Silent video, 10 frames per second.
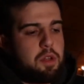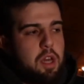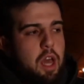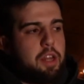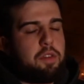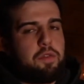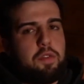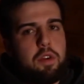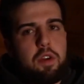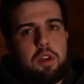kind of
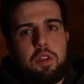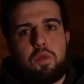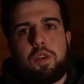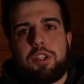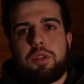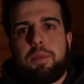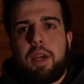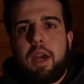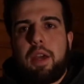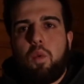another reason
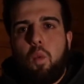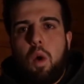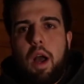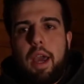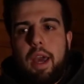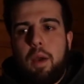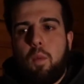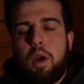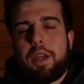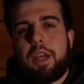behind why I
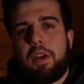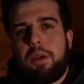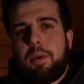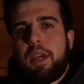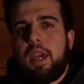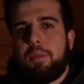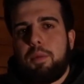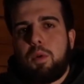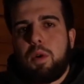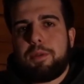want to carry my camera
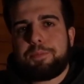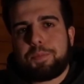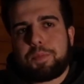more.